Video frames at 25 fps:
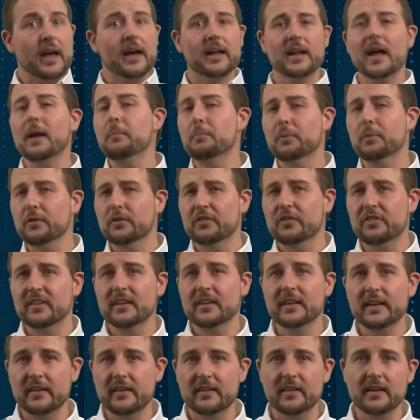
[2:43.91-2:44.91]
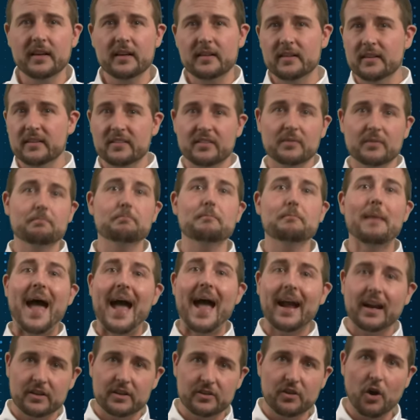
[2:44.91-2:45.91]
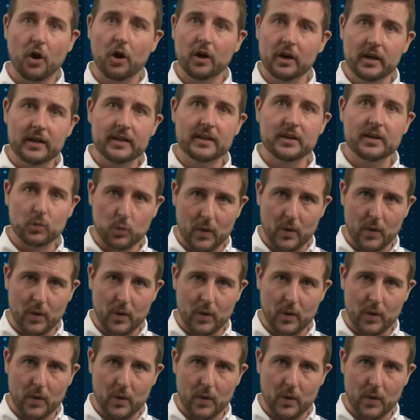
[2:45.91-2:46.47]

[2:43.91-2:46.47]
And I personally think this Mac-targeted